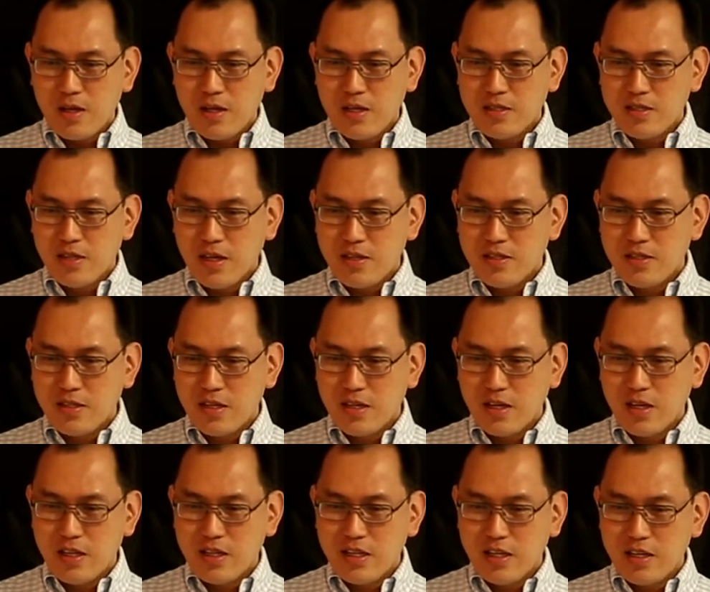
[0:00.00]
it says here,
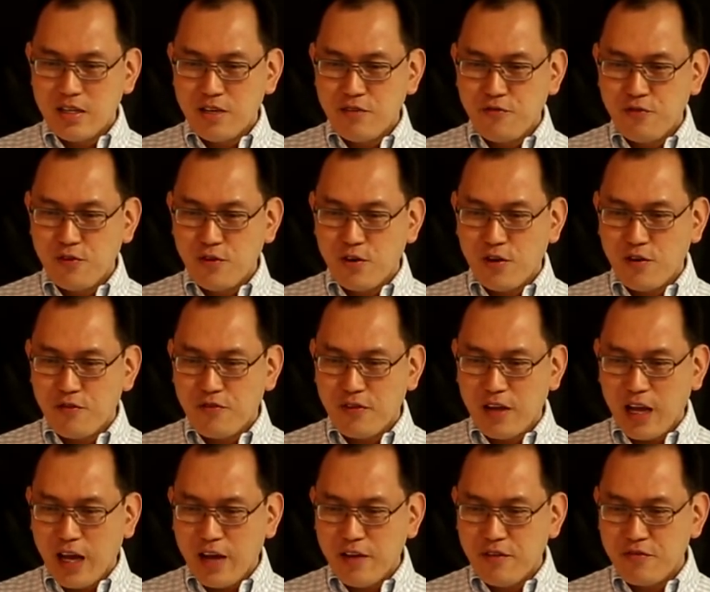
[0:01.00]
the eternal flow of
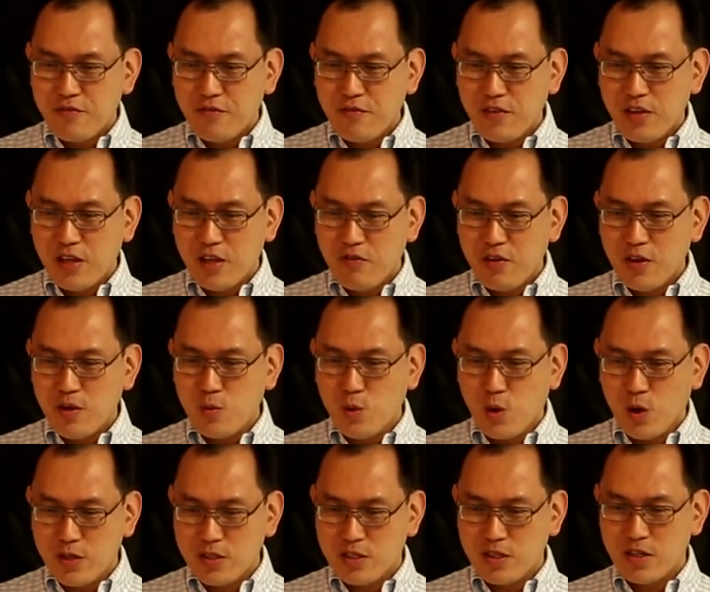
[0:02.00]
life-giving
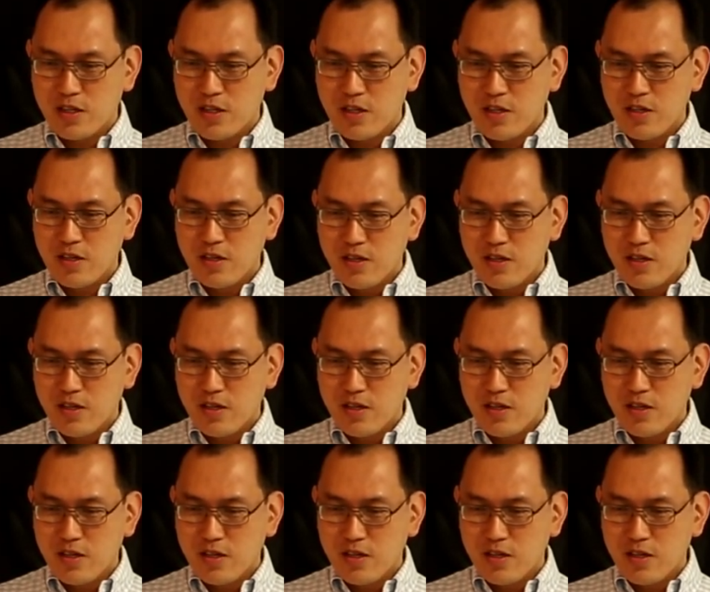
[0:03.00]
water,